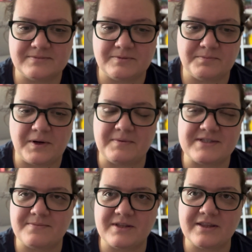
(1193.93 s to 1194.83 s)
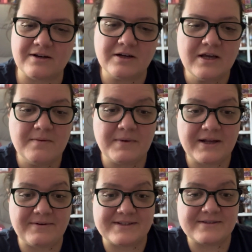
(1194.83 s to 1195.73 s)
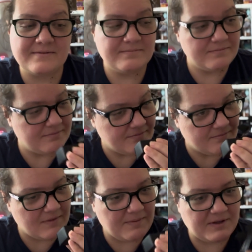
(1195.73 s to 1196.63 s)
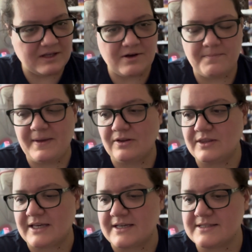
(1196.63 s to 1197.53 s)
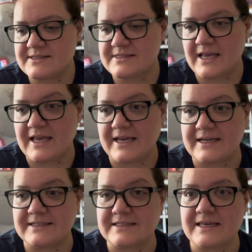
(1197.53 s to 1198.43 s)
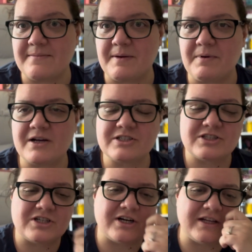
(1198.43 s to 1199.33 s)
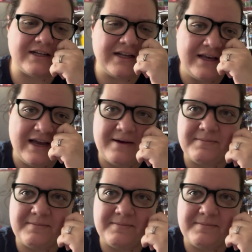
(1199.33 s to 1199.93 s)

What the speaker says: probably something there. But anyways, I'm gonna go melt this and get my project started. I'm